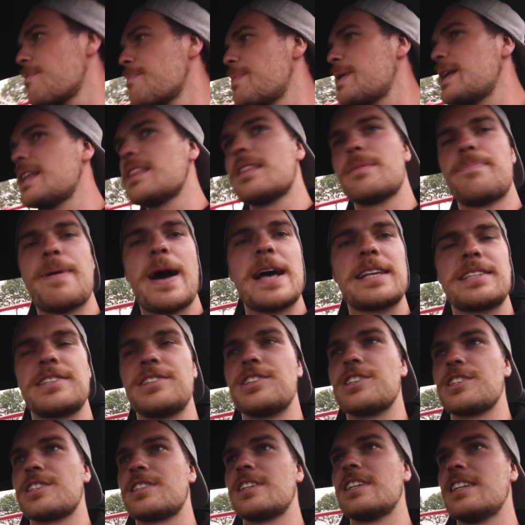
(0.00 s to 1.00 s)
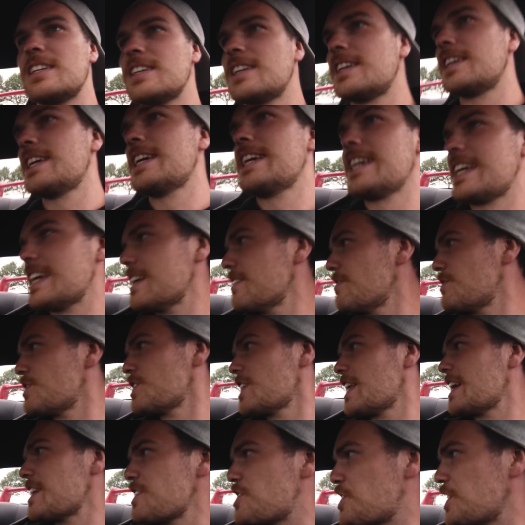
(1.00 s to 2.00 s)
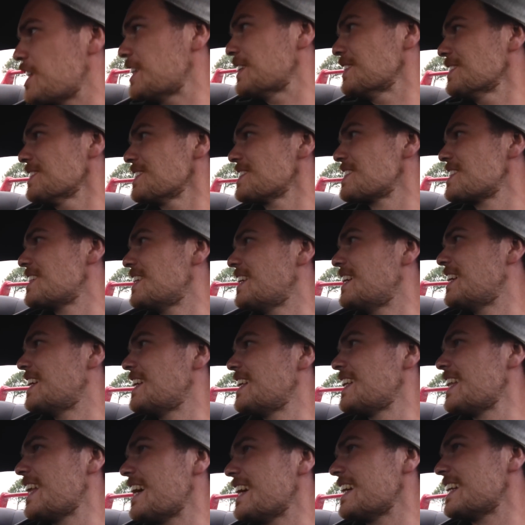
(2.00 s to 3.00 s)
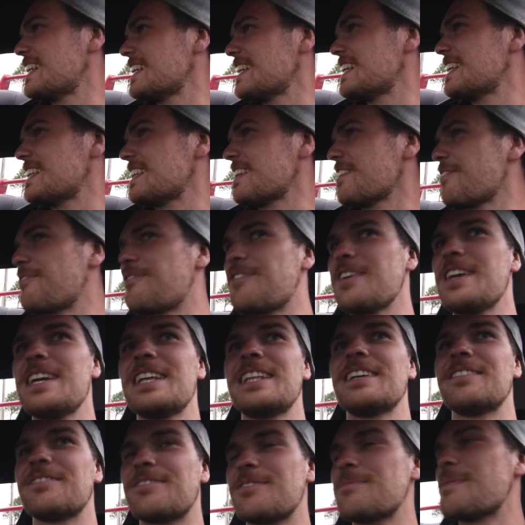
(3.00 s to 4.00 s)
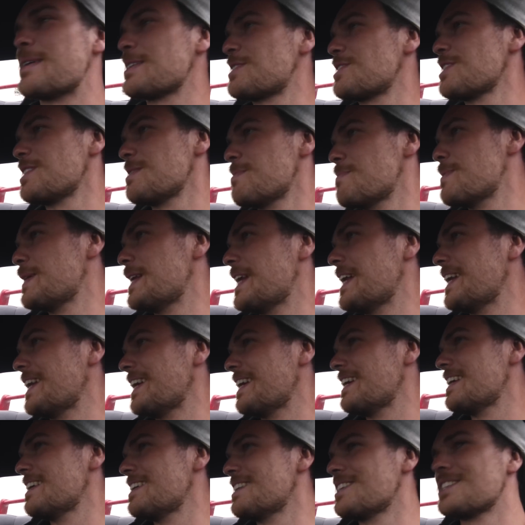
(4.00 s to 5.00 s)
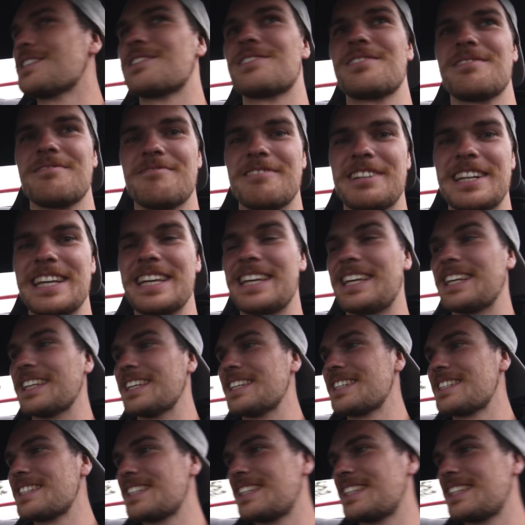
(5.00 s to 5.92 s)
being in the passenger seat, it gives you like chills. Like the feeling from actually being in it is ridiculous.